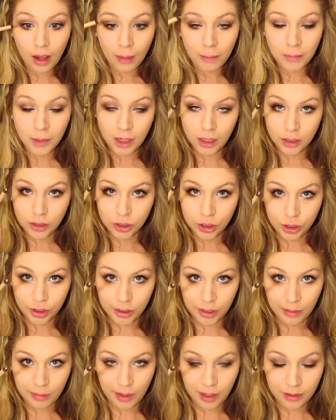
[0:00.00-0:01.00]
I'm not
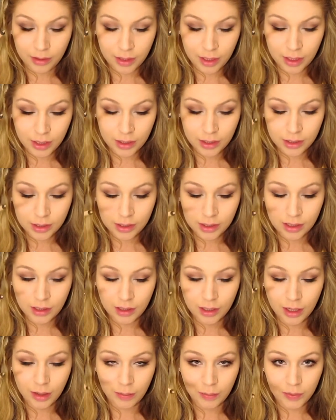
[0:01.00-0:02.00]
sure about this
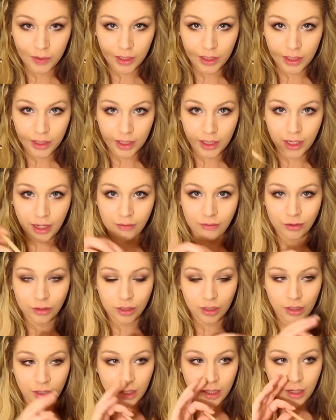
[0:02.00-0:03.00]
completely. I've
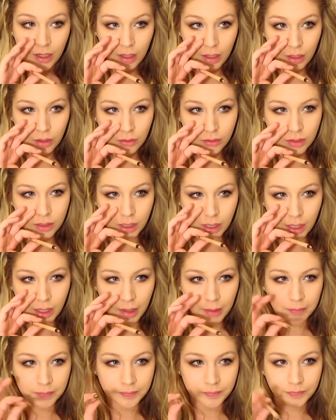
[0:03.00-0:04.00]
only used it